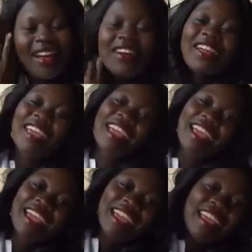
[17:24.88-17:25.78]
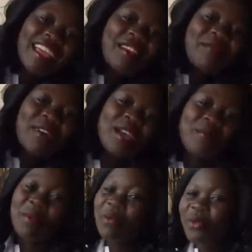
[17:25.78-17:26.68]
Okay, my
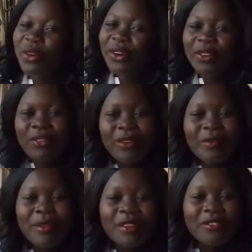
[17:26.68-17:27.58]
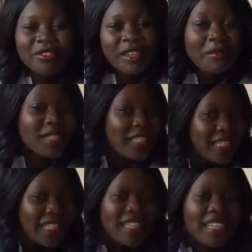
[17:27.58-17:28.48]
people of Obium
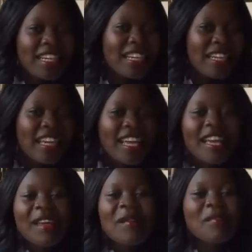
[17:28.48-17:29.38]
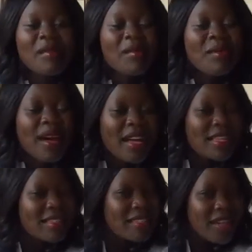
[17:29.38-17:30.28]
family,
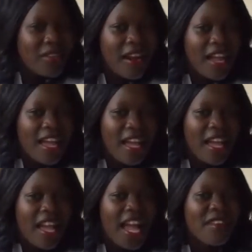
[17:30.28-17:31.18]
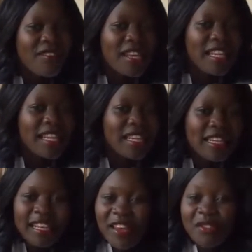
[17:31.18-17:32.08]
Mama Tara, I really
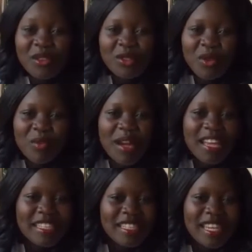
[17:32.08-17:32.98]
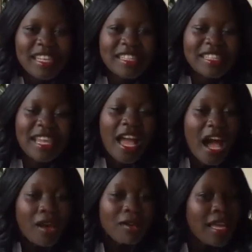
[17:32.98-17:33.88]
love you so much, and
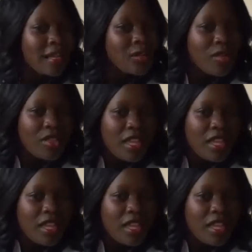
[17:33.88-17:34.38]
I would like to